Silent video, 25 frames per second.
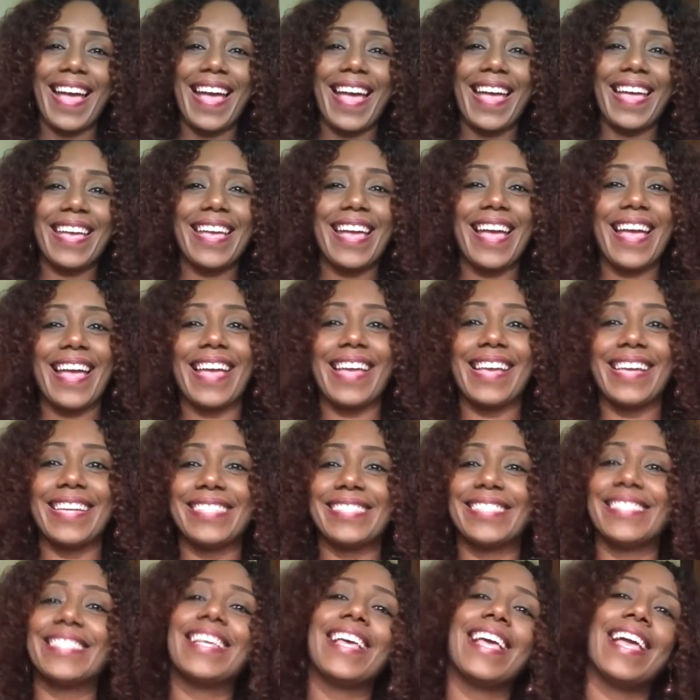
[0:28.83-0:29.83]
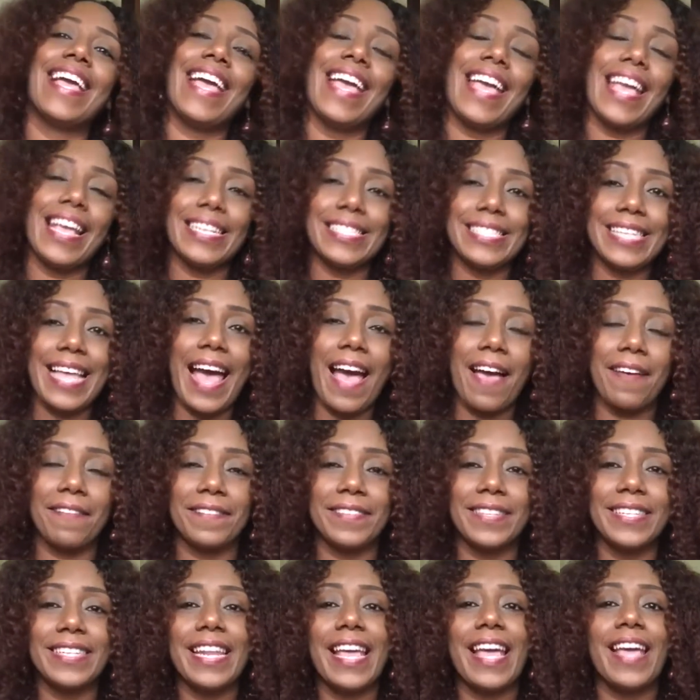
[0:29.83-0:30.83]
Hi guys, it's
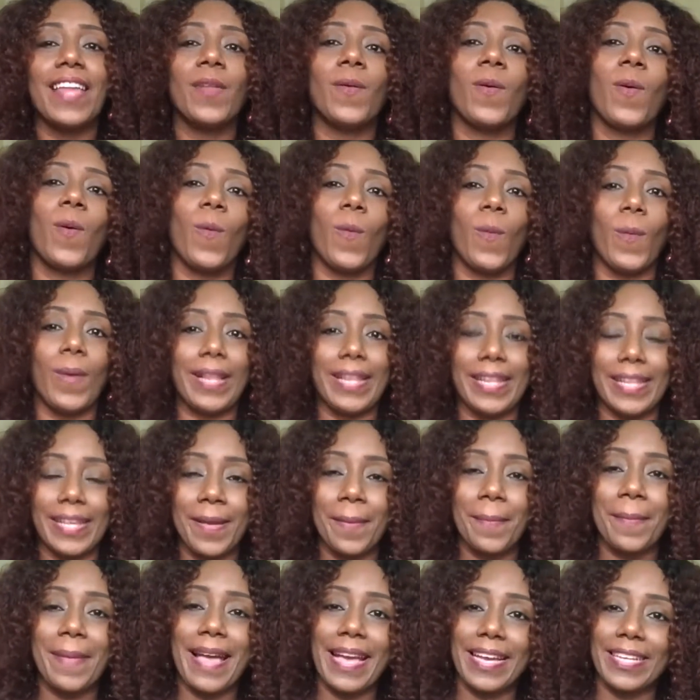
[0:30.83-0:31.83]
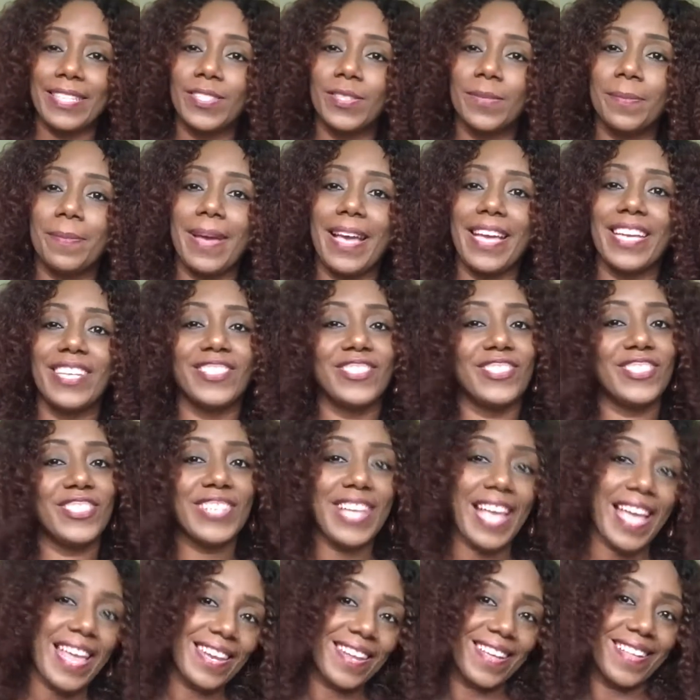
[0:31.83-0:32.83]
Afton and welcome back to my
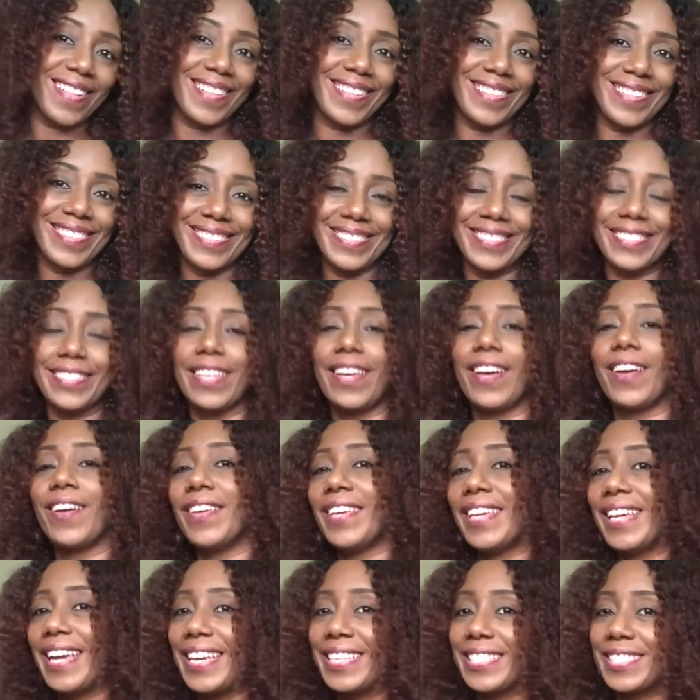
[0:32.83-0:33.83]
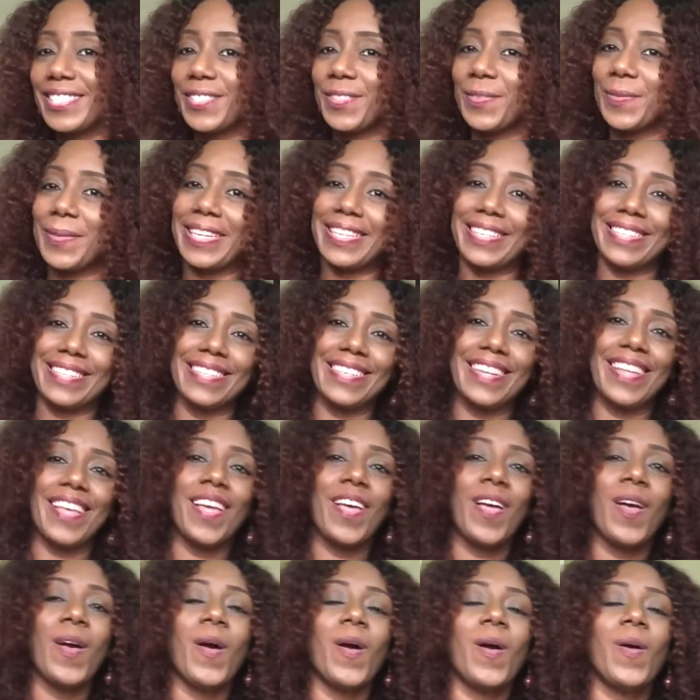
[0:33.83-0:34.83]
channel. How you guys doing?
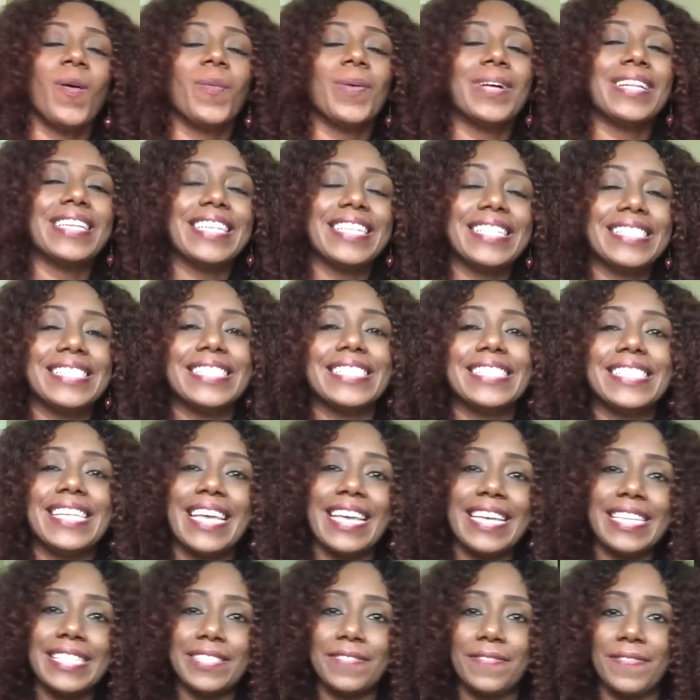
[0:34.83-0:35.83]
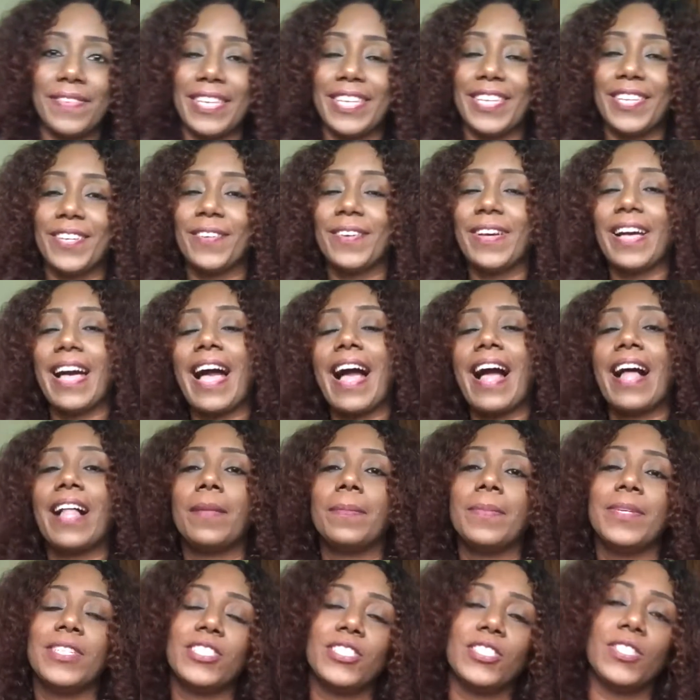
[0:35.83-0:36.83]
Well, in today's video,
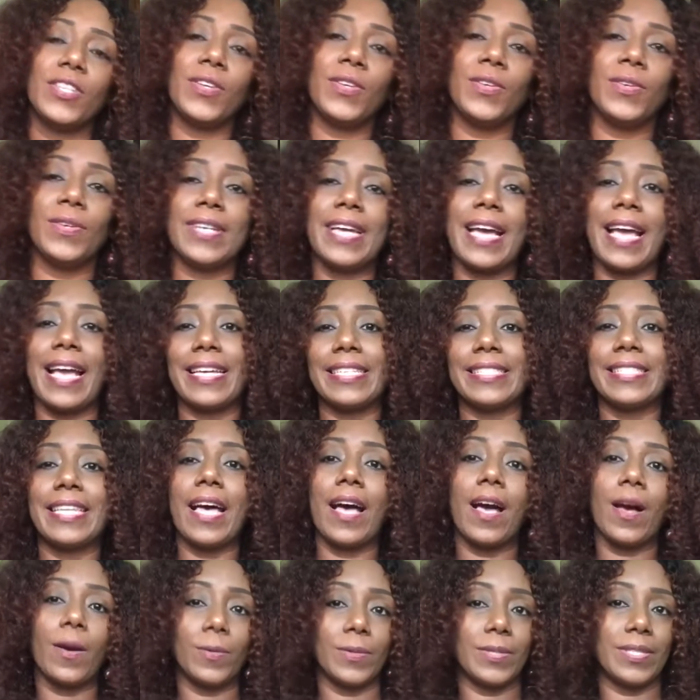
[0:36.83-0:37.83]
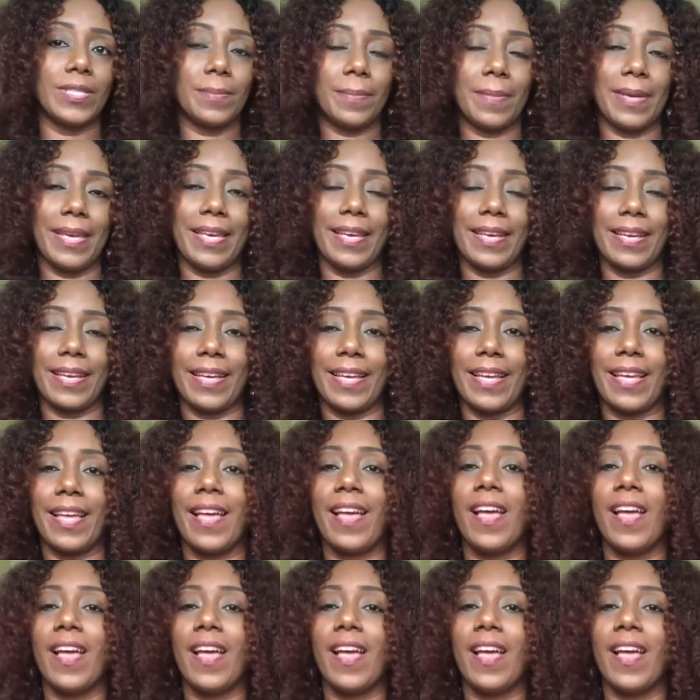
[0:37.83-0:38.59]
I'll be showing you guys how to make